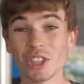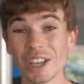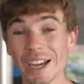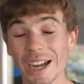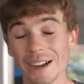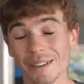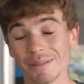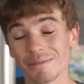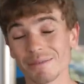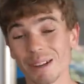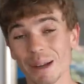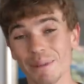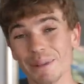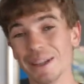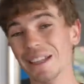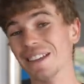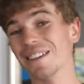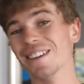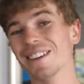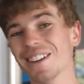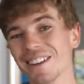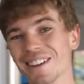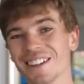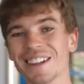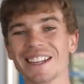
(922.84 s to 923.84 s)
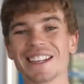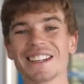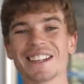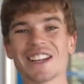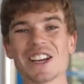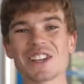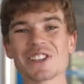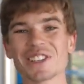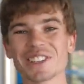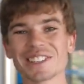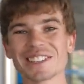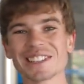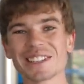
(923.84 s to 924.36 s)
So yeah, I mean, he
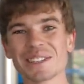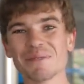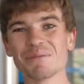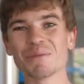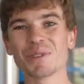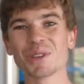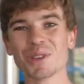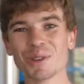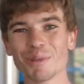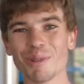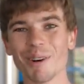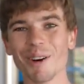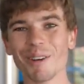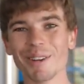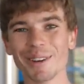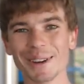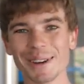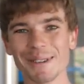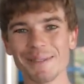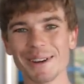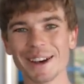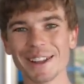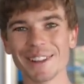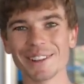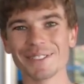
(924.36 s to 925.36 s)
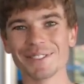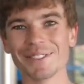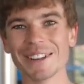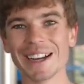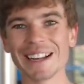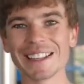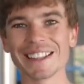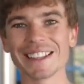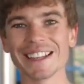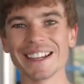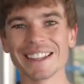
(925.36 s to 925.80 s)
doesn't seem too worried about the fact